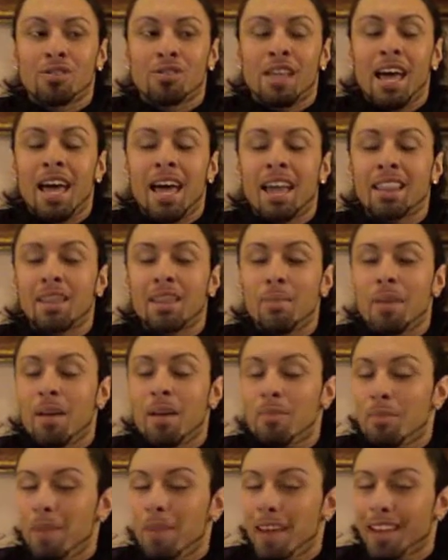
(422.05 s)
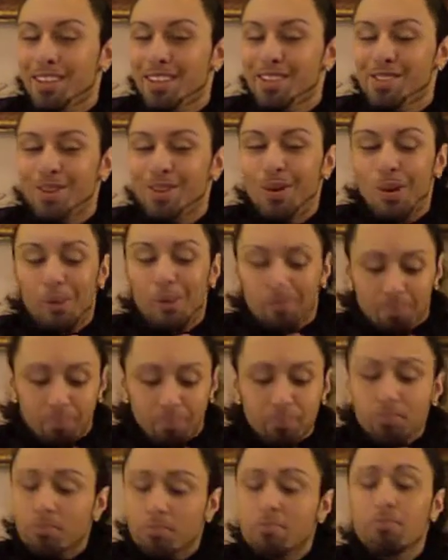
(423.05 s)
that the baby moving song.
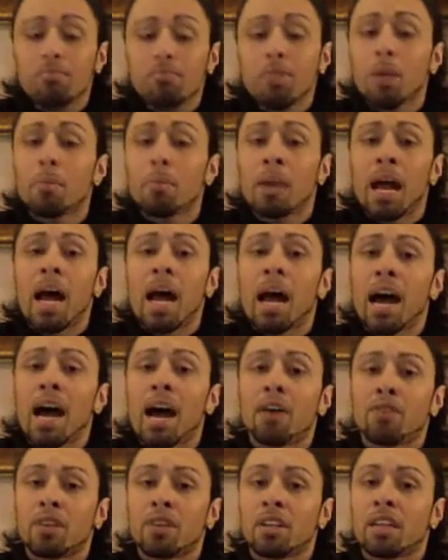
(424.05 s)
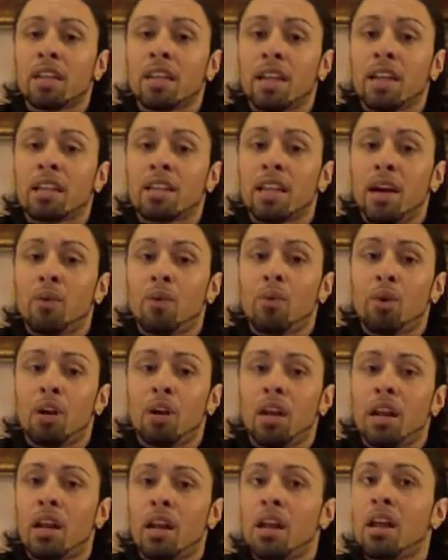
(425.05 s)
But I really like that
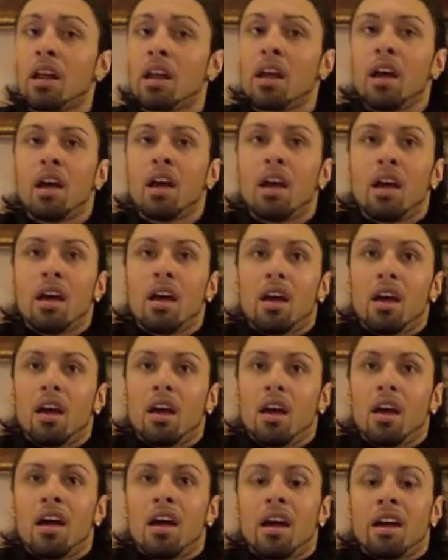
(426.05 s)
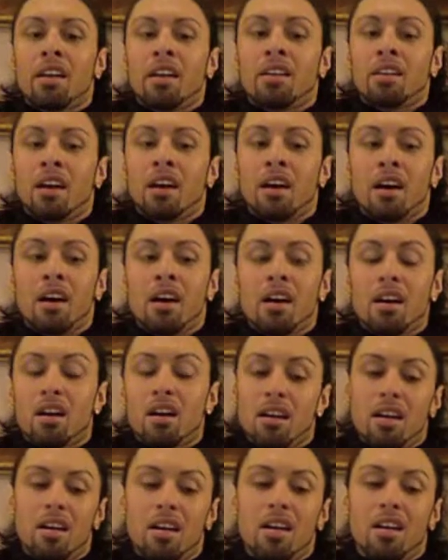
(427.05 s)
one. And
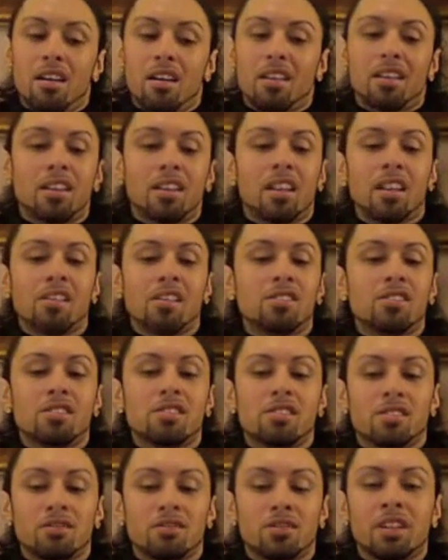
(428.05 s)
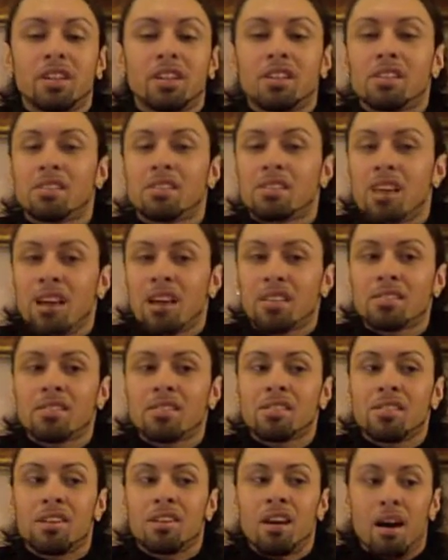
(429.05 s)
it's just a really
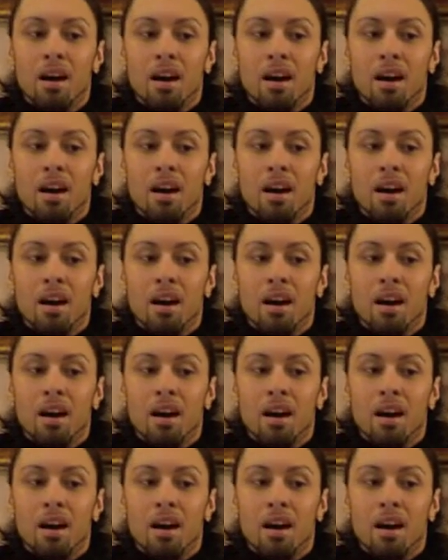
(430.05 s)
sexy